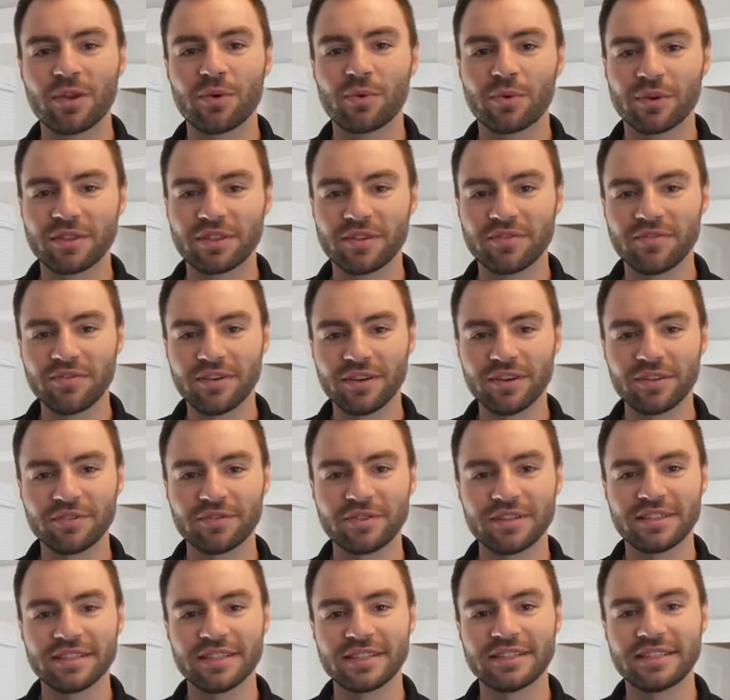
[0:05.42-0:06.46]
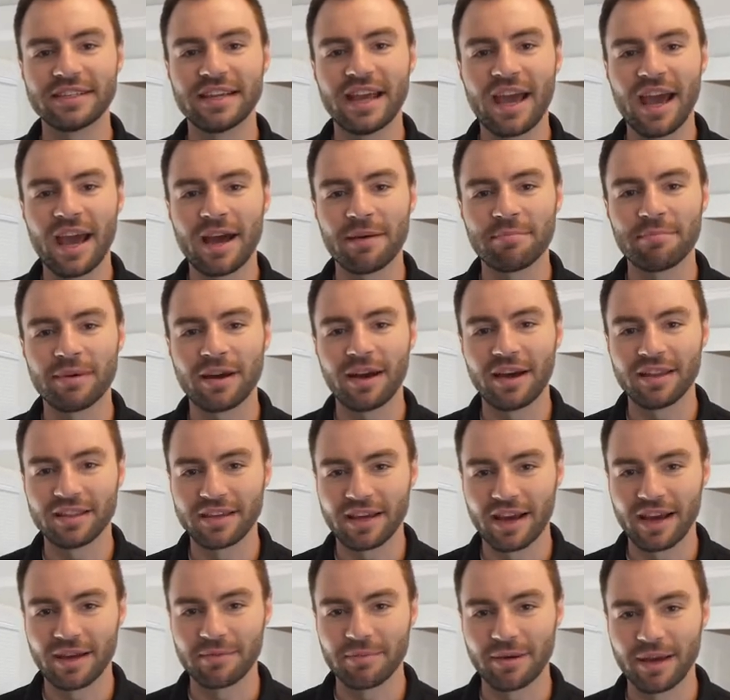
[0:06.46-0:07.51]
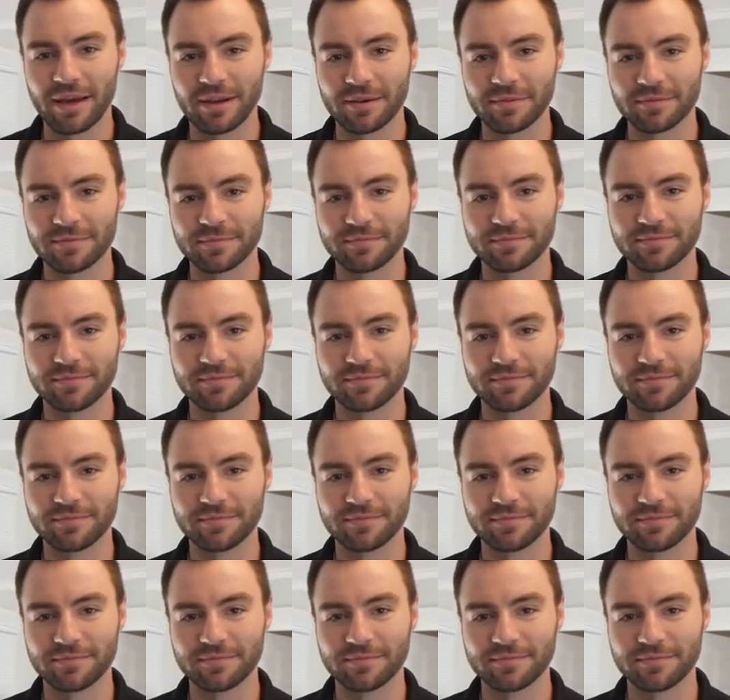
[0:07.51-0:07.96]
with the Field 360 app on the iPad.